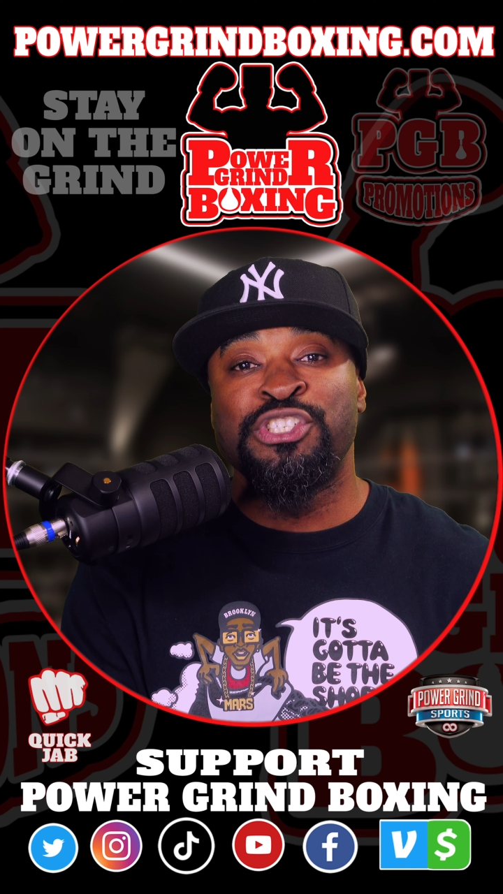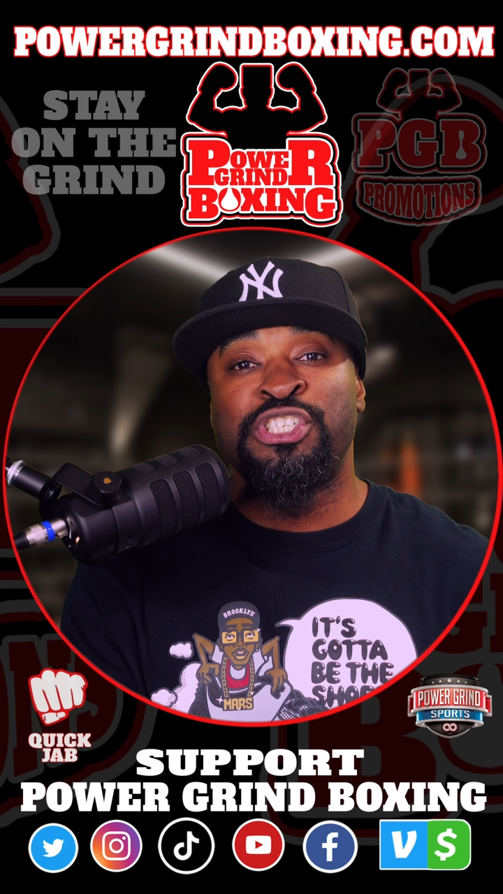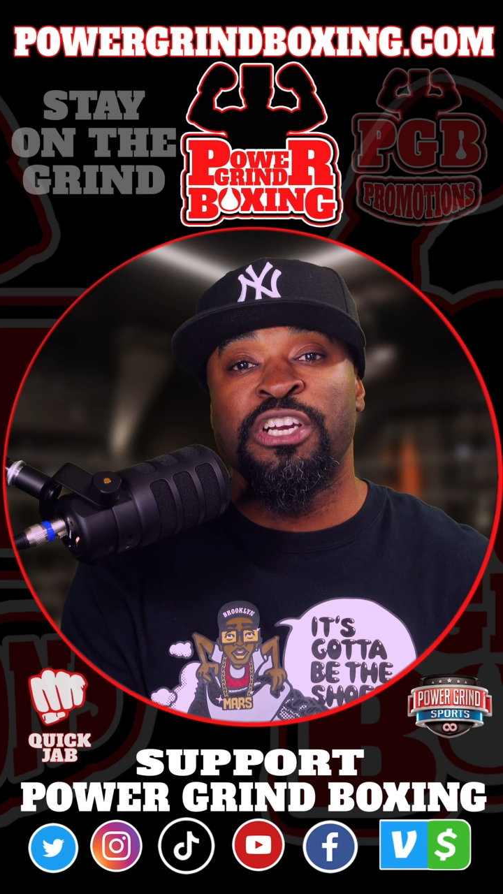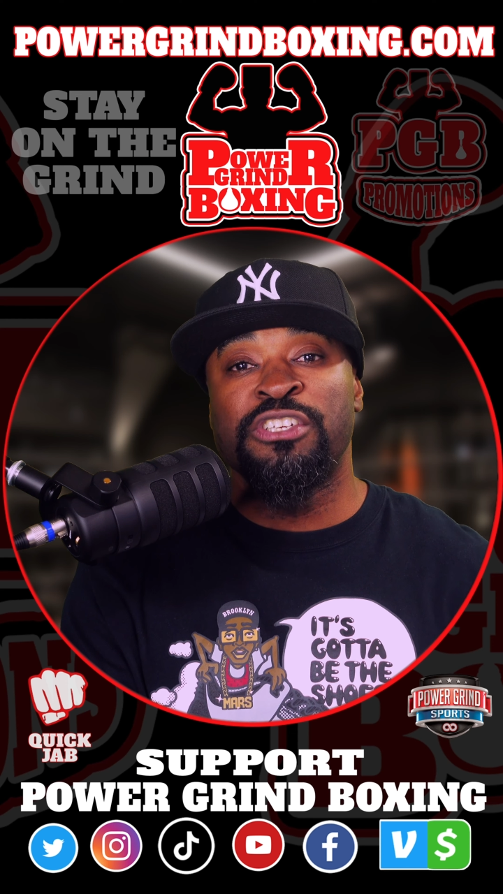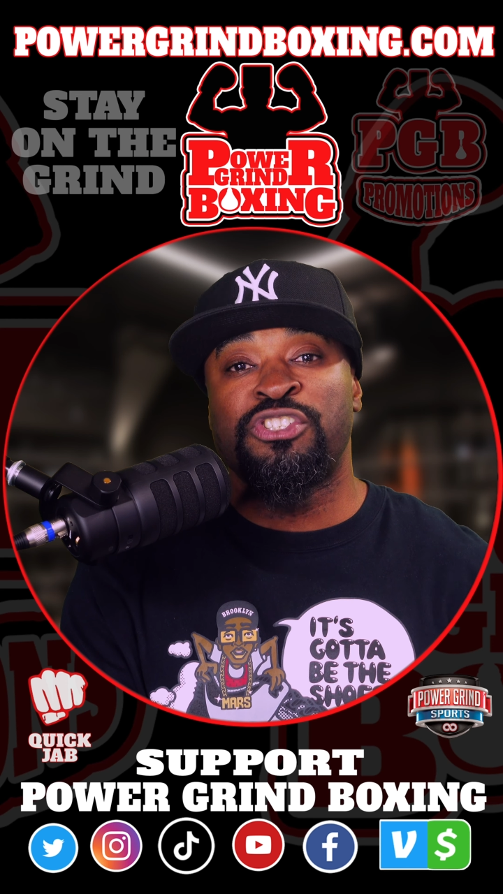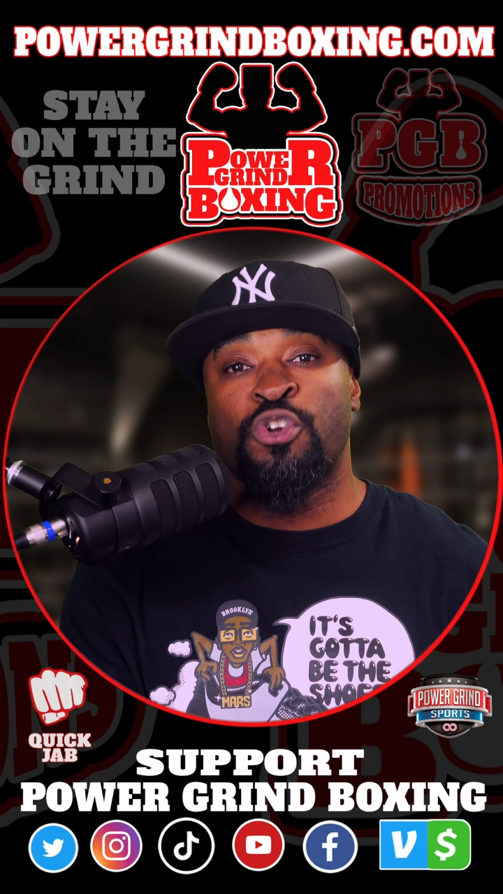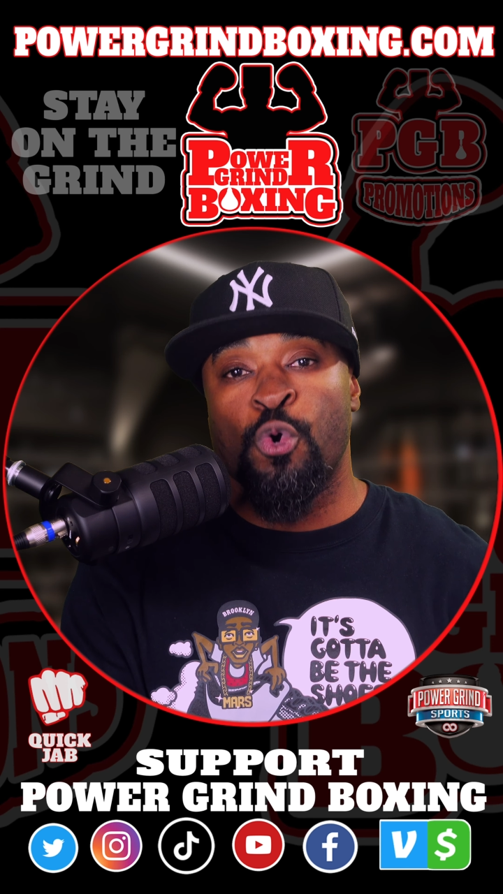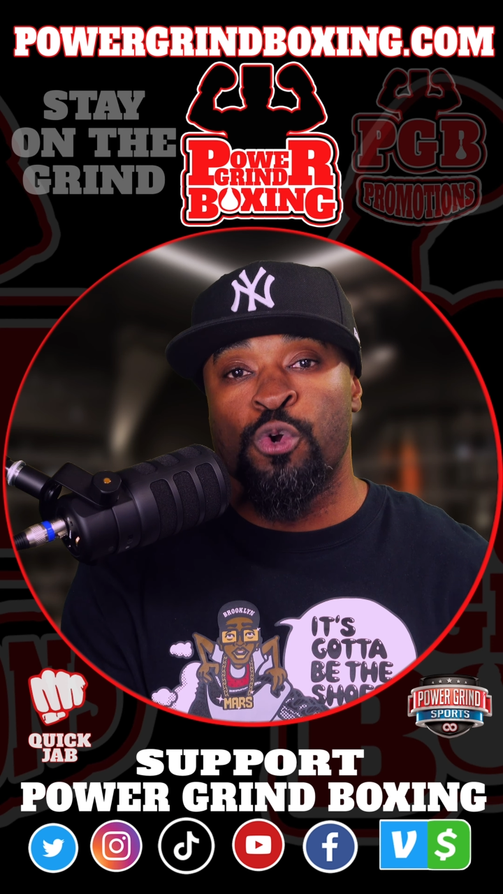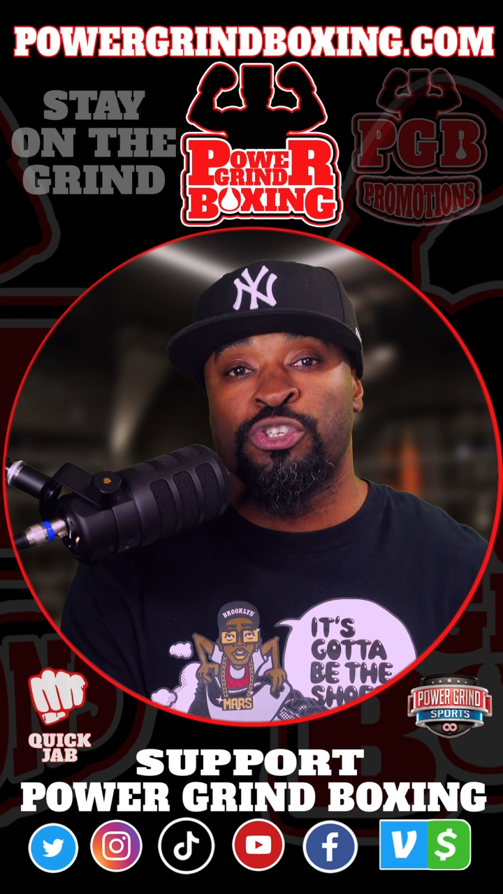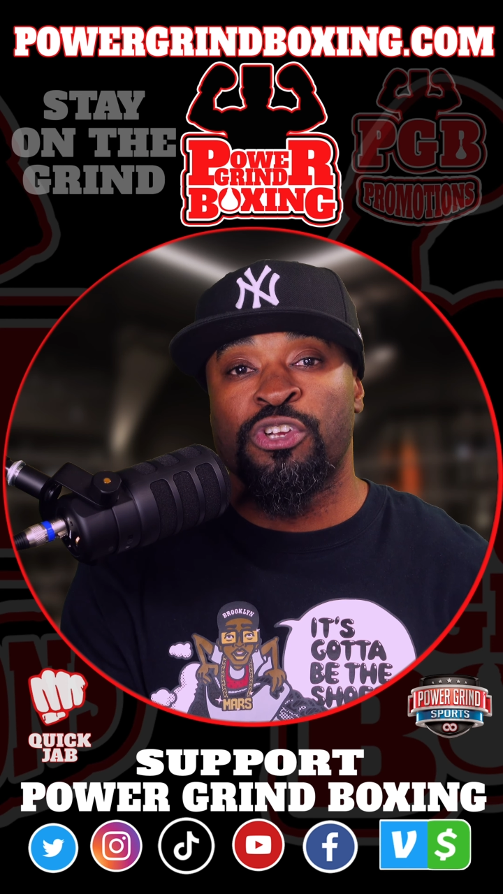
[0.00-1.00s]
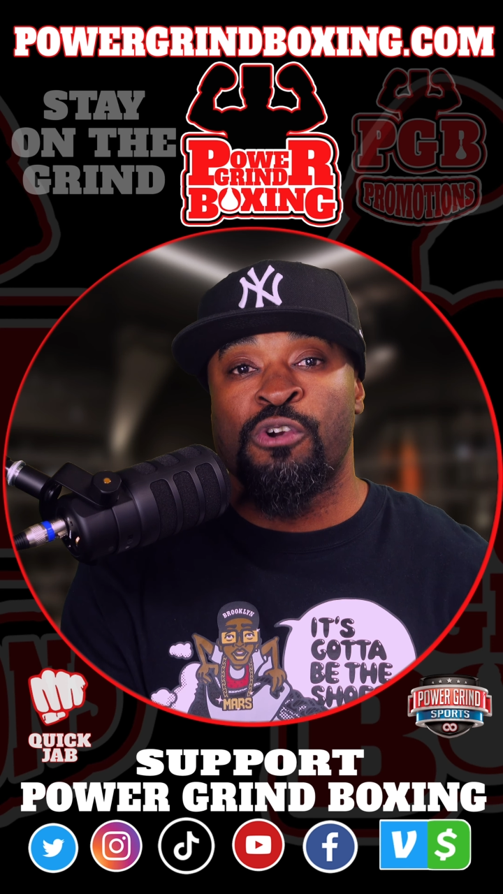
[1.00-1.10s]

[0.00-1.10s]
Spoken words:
judge scores a